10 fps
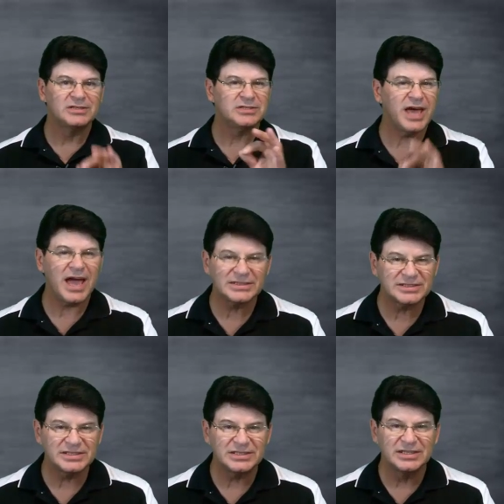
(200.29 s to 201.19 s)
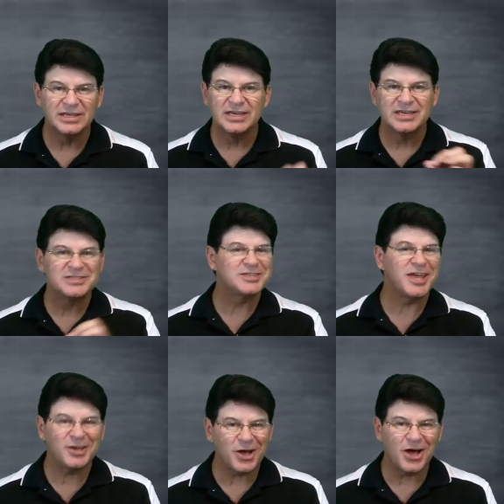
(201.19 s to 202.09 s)
taxi,
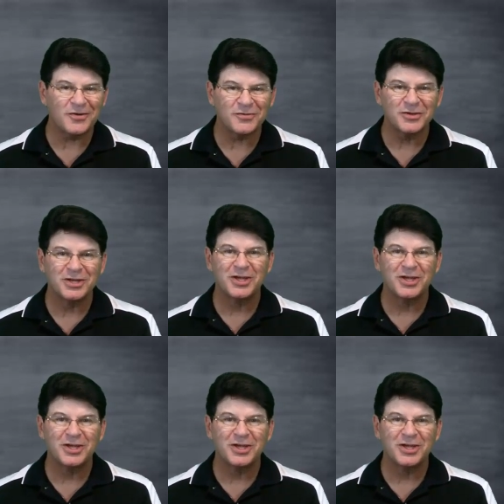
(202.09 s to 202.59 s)
takeoff,